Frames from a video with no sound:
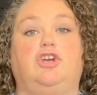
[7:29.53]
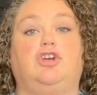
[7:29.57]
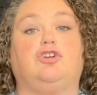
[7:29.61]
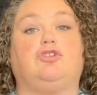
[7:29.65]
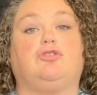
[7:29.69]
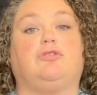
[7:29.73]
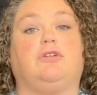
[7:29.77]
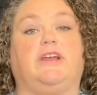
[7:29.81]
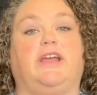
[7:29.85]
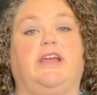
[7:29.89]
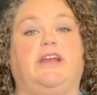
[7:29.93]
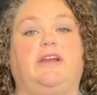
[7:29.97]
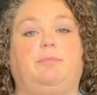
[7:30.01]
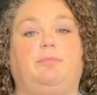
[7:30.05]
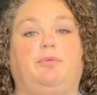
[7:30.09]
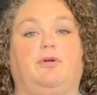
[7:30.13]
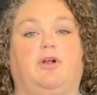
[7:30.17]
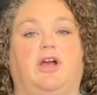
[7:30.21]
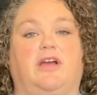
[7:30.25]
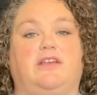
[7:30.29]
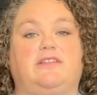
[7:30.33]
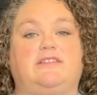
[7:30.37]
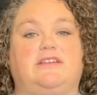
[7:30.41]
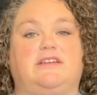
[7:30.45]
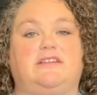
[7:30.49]
Create a
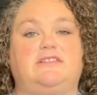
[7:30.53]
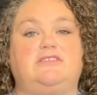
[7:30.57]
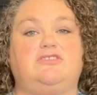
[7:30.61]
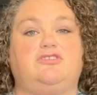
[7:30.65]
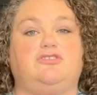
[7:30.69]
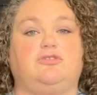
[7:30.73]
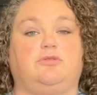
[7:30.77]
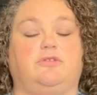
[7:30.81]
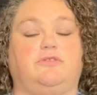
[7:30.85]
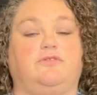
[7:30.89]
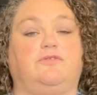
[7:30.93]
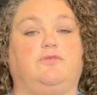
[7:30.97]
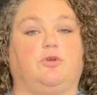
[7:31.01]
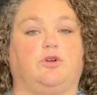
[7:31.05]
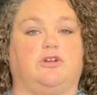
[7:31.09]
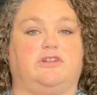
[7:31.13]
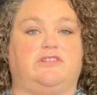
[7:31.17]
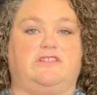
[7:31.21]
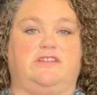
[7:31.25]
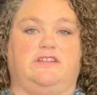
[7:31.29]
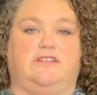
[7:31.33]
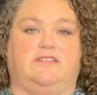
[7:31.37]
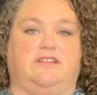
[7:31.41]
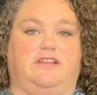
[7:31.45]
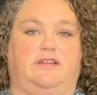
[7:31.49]
process to enforce
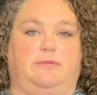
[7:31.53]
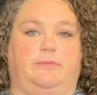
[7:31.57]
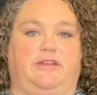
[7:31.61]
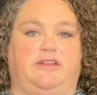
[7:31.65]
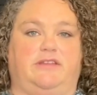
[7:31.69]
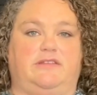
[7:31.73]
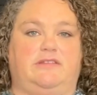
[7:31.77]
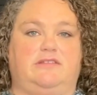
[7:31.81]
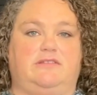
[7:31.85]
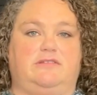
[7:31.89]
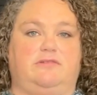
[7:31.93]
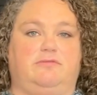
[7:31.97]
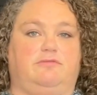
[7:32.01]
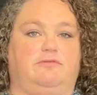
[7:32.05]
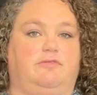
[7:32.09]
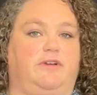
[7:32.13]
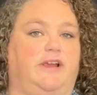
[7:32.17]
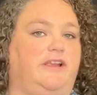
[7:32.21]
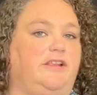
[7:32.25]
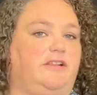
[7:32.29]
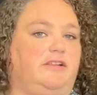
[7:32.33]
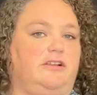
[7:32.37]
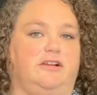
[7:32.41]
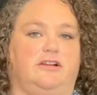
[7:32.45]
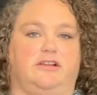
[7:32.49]
these limits.
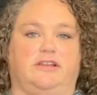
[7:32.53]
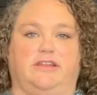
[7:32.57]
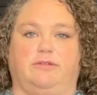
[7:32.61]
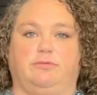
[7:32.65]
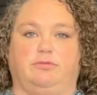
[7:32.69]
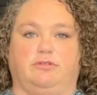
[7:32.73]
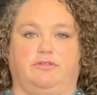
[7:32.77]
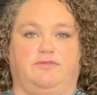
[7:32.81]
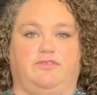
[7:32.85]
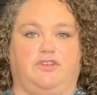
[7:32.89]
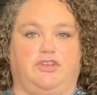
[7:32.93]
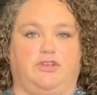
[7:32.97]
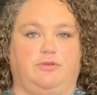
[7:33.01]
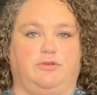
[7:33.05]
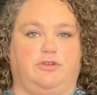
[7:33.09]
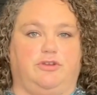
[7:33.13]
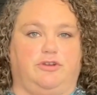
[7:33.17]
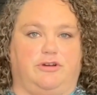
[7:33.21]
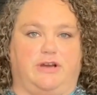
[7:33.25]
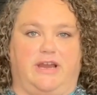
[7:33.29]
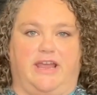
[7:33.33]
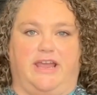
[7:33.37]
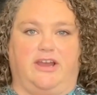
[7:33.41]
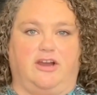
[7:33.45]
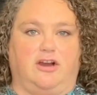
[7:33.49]
Regularly review
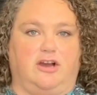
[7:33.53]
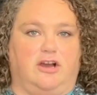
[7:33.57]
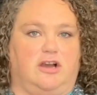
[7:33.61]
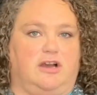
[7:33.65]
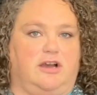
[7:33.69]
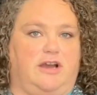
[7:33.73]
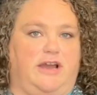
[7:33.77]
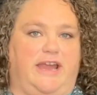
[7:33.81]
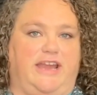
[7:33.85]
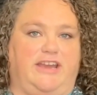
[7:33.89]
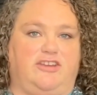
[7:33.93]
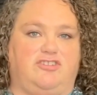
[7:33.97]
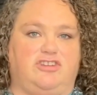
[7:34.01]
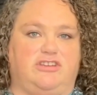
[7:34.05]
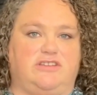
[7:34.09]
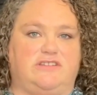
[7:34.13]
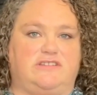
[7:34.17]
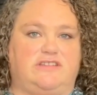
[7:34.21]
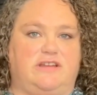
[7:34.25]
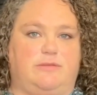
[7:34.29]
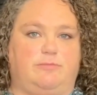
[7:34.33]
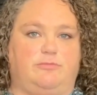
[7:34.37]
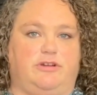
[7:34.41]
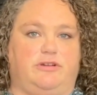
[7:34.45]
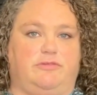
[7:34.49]
your AR aging
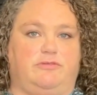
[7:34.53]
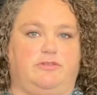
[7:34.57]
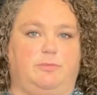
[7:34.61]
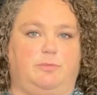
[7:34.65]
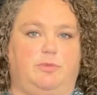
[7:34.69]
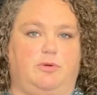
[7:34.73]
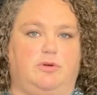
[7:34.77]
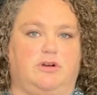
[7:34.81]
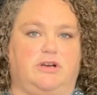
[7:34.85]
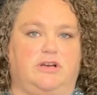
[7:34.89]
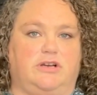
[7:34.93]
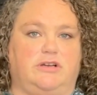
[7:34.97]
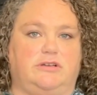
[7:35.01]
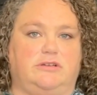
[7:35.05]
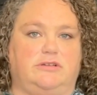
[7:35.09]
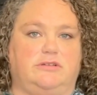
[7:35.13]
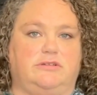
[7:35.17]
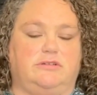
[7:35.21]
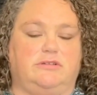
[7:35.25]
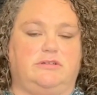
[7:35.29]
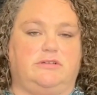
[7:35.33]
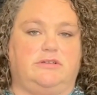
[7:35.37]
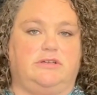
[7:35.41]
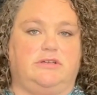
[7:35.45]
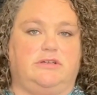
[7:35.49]
summary report.
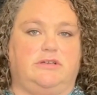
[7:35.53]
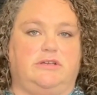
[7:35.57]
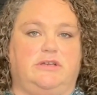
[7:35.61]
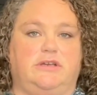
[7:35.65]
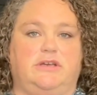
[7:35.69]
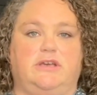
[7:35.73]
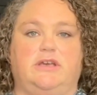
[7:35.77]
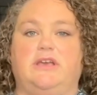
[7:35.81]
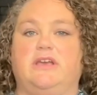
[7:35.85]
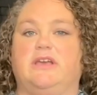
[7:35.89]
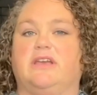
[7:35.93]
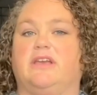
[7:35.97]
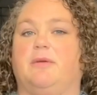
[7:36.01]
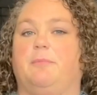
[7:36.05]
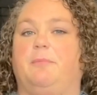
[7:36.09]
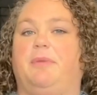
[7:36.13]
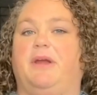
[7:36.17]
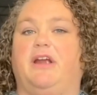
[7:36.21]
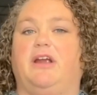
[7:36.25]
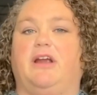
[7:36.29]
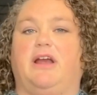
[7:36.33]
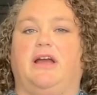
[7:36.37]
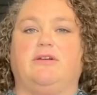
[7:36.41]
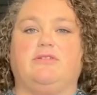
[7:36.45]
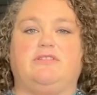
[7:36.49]

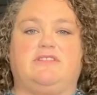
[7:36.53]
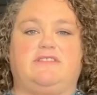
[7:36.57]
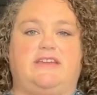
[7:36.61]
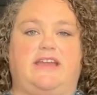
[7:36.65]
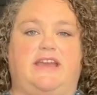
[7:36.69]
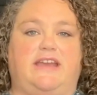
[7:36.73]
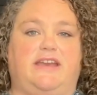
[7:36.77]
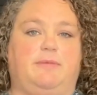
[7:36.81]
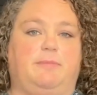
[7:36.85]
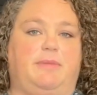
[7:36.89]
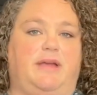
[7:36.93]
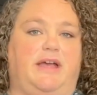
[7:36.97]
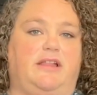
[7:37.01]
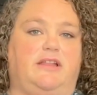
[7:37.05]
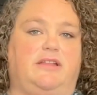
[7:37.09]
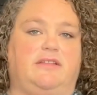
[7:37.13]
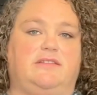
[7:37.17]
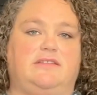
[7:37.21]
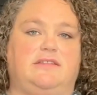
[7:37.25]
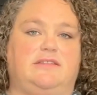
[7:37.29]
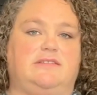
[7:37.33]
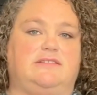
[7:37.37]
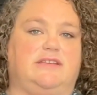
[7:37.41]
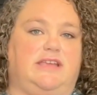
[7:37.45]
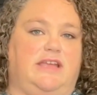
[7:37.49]
Compare outstanding
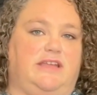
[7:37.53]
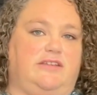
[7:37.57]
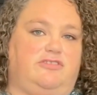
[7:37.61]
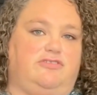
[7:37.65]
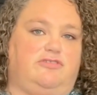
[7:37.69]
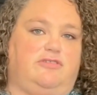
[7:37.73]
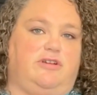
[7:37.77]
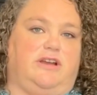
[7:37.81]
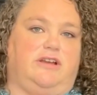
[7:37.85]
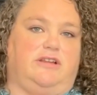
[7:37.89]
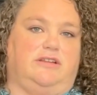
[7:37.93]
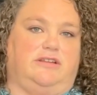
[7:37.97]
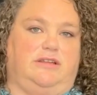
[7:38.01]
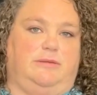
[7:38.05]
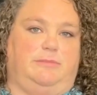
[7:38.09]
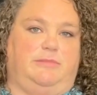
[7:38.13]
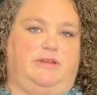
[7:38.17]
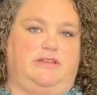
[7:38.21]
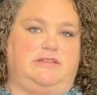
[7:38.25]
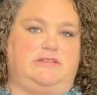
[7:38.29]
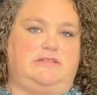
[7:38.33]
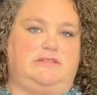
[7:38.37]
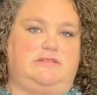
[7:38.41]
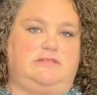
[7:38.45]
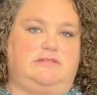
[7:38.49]
balances against credit
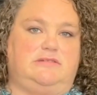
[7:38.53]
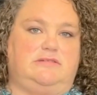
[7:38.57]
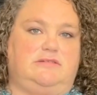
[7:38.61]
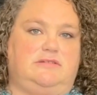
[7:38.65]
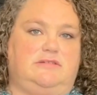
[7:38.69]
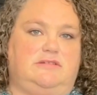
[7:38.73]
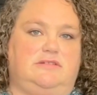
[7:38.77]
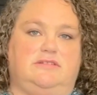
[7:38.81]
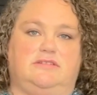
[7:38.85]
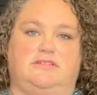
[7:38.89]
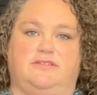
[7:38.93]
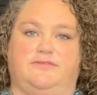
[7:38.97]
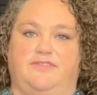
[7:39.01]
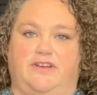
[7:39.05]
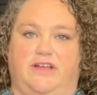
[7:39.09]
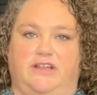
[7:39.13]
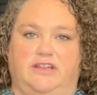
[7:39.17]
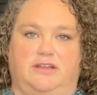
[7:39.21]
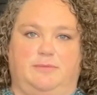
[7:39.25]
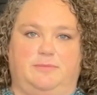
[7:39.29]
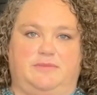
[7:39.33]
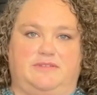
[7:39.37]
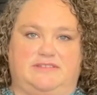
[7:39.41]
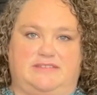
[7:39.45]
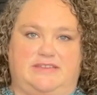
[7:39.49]
limits.
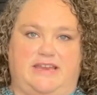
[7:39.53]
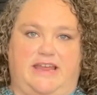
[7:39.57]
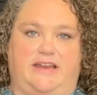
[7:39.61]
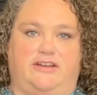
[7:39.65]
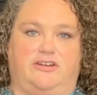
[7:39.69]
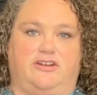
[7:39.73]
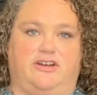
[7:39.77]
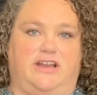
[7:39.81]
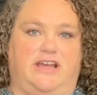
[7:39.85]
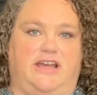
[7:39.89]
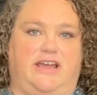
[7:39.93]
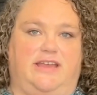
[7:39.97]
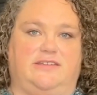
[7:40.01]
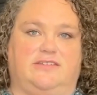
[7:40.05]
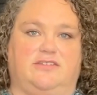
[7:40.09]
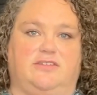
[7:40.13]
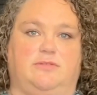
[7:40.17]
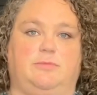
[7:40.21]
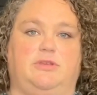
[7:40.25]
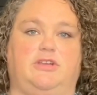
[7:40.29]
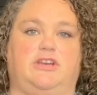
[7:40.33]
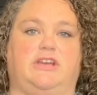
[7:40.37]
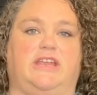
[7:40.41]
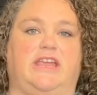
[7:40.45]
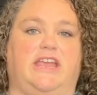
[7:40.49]
Develop standardized
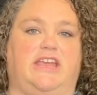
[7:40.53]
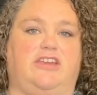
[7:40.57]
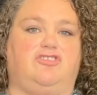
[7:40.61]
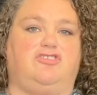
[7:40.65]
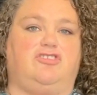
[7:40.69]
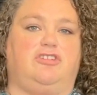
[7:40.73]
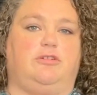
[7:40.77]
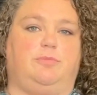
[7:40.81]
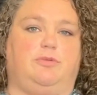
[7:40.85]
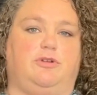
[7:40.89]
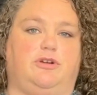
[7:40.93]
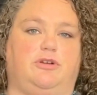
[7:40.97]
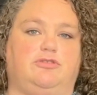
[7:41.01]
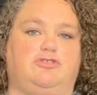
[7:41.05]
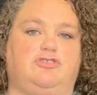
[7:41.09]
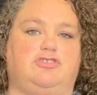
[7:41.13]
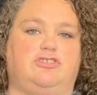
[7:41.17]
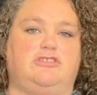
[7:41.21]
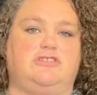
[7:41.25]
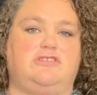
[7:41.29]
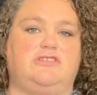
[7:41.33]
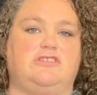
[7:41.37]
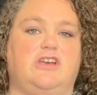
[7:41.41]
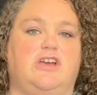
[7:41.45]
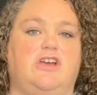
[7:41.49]
communication
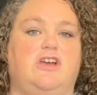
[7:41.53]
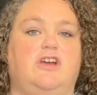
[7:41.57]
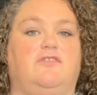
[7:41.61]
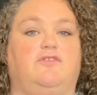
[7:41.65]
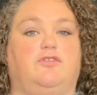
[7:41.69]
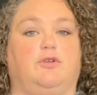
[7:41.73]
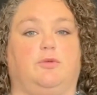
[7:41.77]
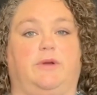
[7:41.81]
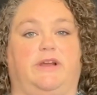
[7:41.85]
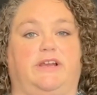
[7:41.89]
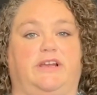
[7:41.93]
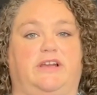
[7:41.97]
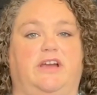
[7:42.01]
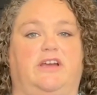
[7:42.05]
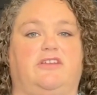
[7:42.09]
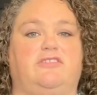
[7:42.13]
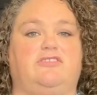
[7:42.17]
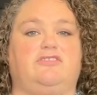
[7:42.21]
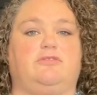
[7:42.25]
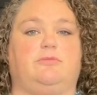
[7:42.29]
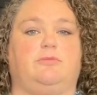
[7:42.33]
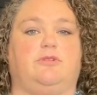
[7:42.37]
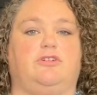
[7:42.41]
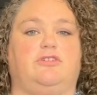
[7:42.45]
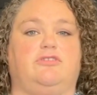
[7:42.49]
approaches for when
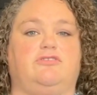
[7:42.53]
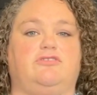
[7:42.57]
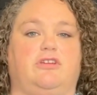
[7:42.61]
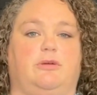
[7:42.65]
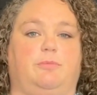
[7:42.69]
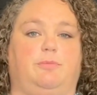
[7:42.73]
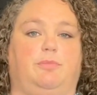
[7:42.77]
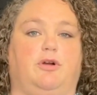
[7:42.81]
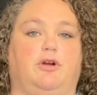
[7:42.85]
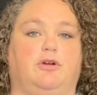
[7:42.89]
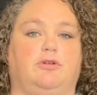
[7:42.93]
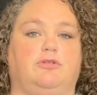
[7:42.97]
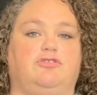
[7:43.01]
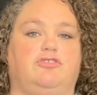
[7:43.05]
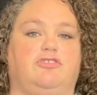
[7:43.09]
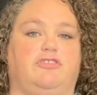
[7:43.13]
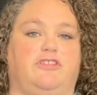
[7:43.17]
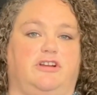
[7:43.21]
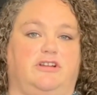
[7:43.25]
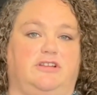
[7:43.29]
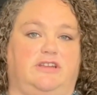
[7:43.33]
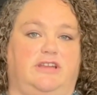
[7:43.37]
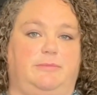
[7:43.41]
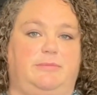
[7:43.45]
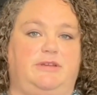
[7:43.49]
customers approach
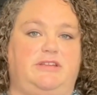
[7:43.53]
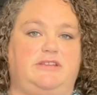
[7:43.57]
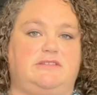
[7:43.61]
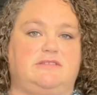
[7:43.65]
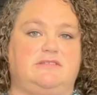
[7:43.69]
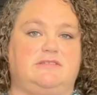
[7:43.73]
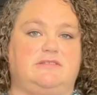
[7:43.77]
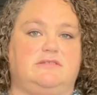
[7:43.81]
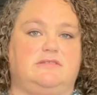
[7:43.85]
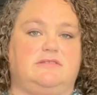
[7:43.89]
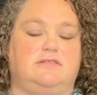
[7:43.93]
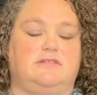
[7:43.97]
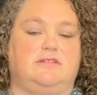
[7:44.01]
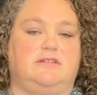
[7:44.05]
their limits.